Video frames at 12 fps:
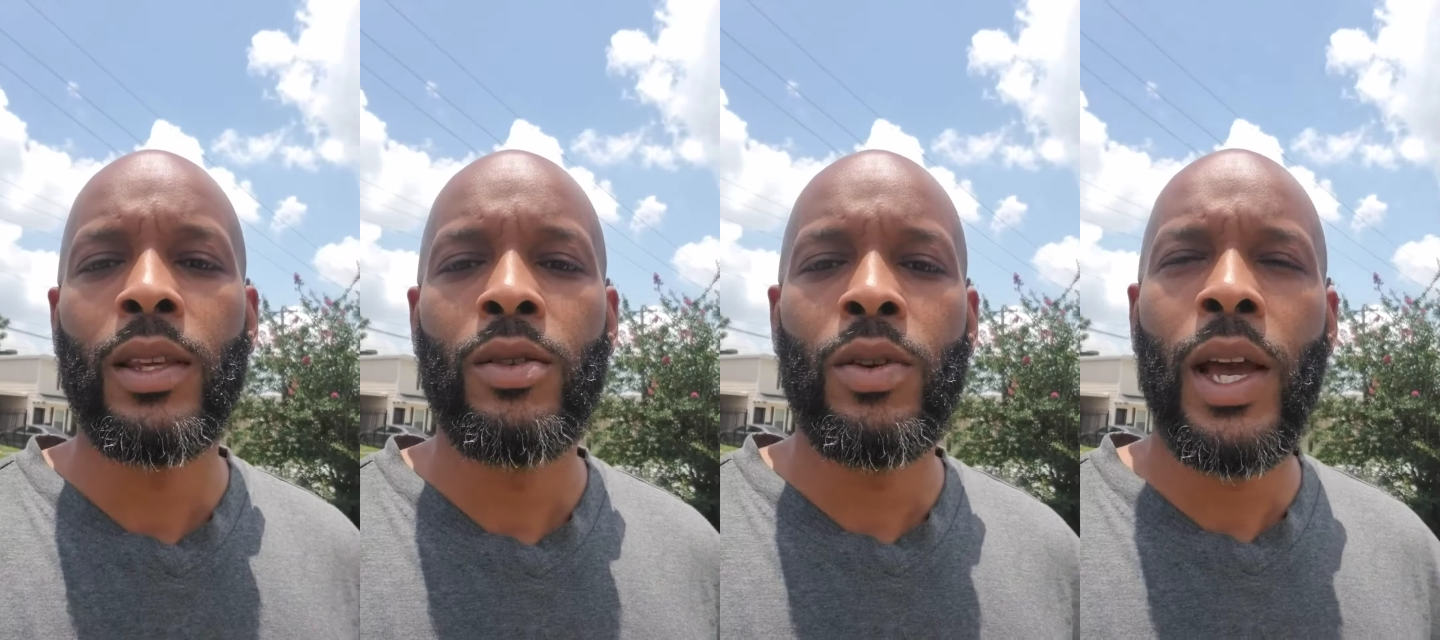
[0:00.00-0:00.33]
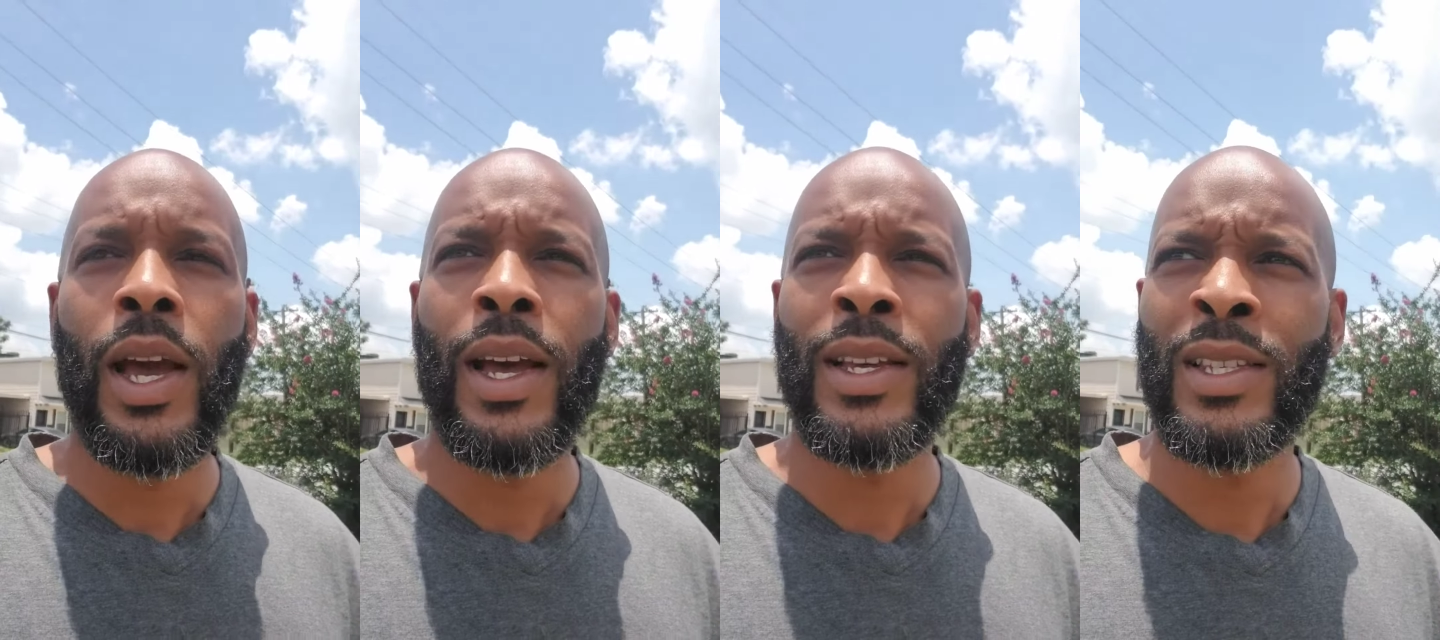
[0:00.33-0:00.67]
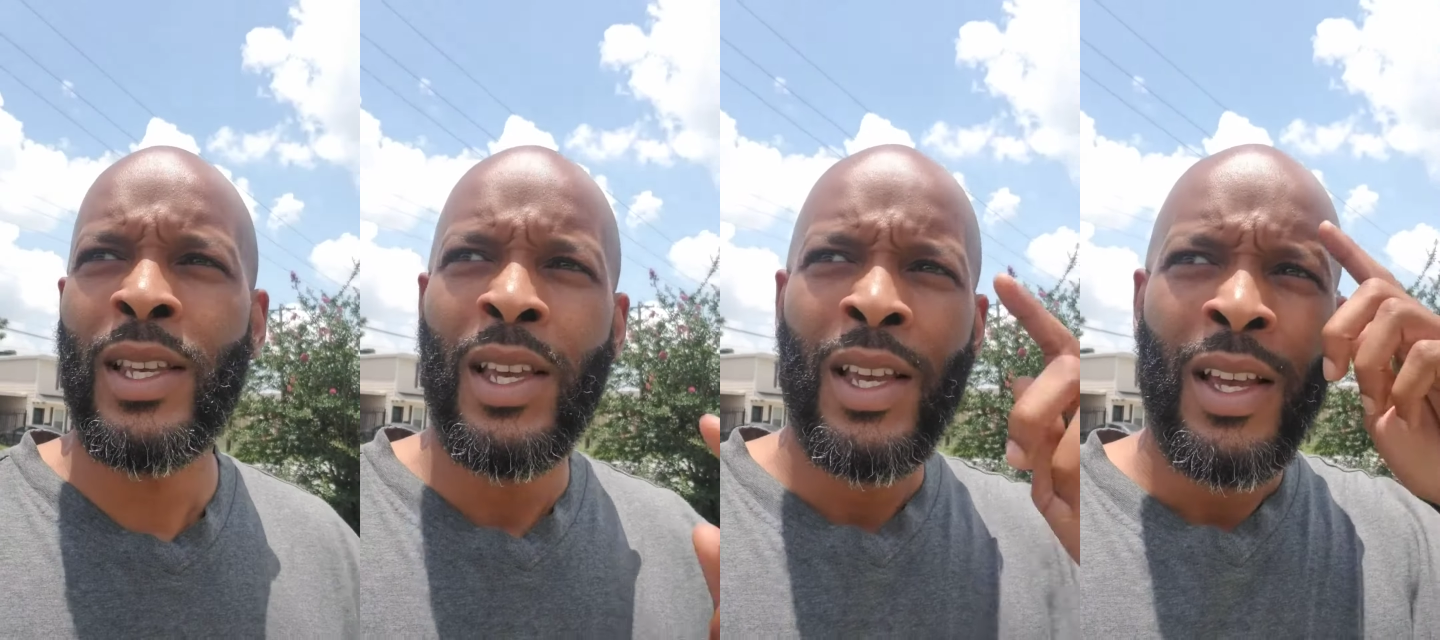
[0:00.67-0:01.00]
You
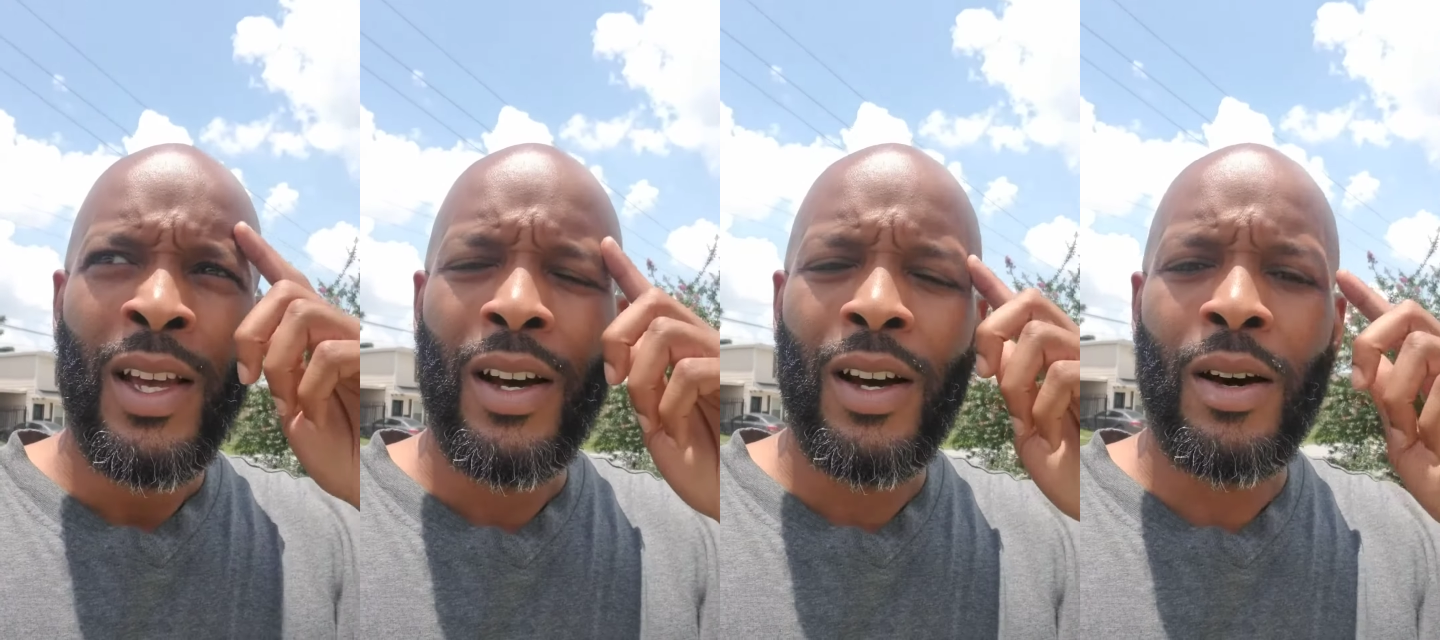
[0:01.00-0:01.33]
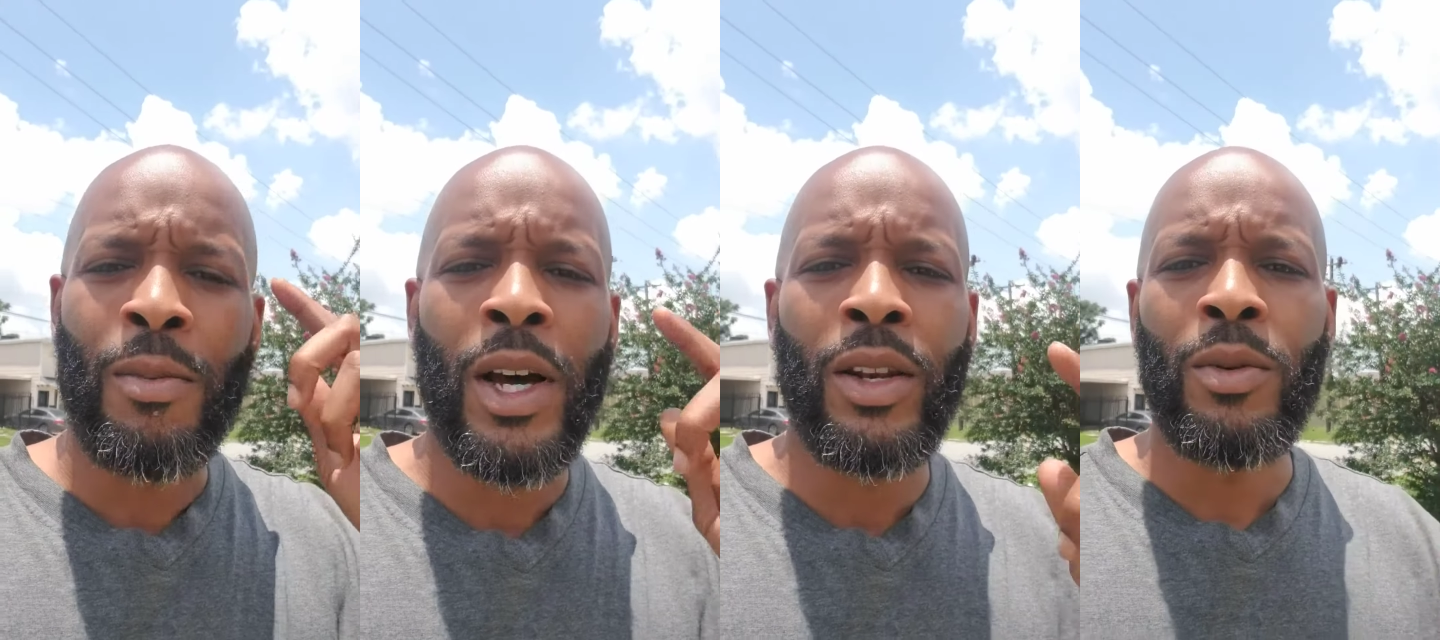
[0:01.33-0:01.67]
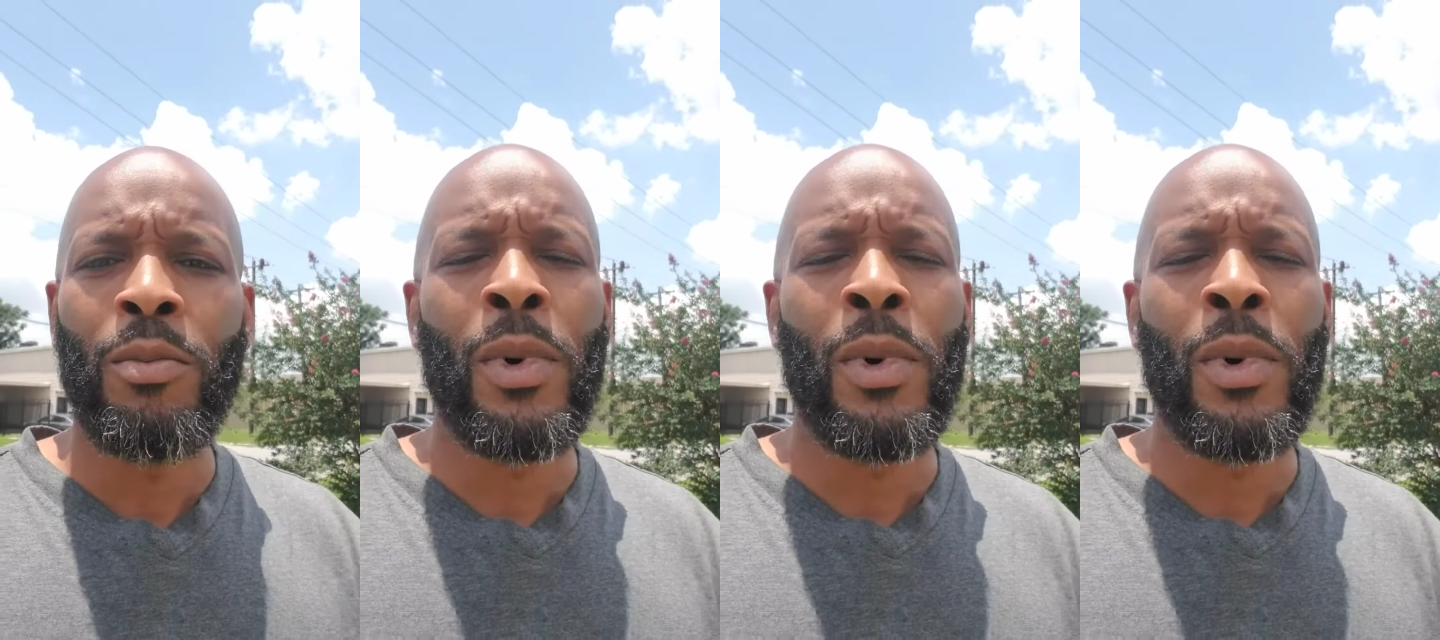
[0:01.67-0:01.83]
guys, uh, my,